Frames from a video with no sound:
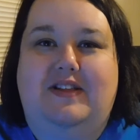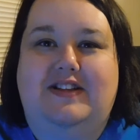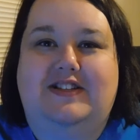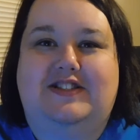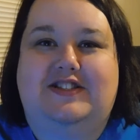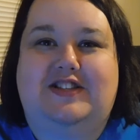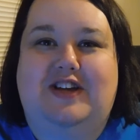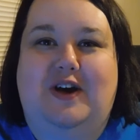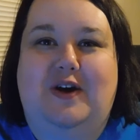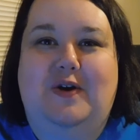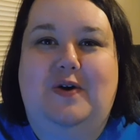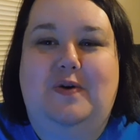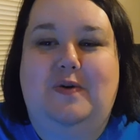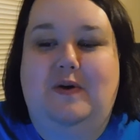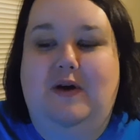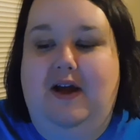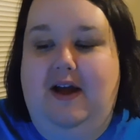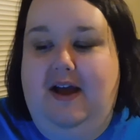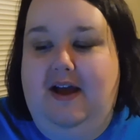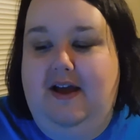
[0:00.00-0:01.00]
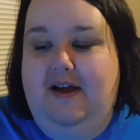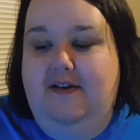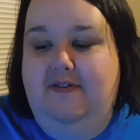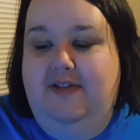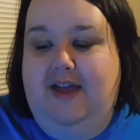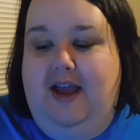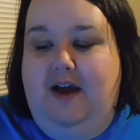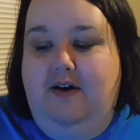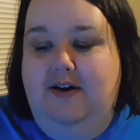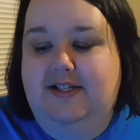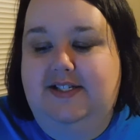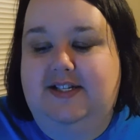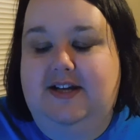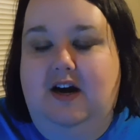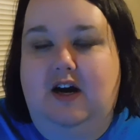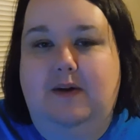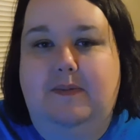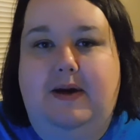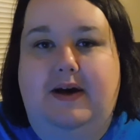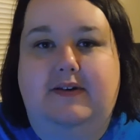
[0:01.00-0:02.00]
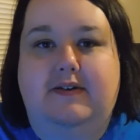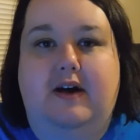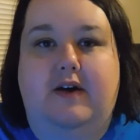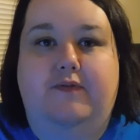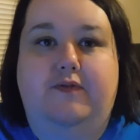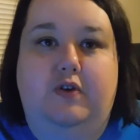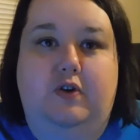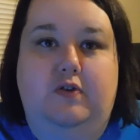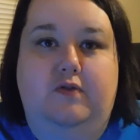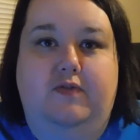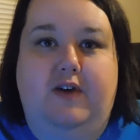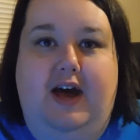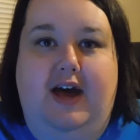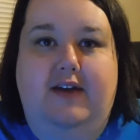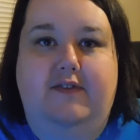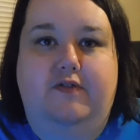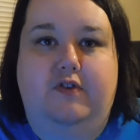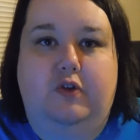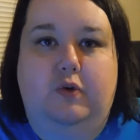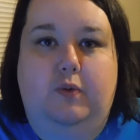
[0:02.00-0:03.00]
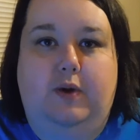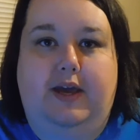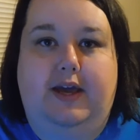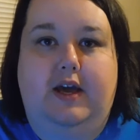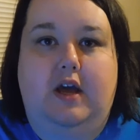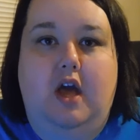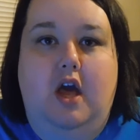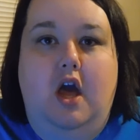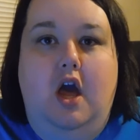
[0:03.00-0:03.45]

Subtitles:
So they always talk about a food find for the week.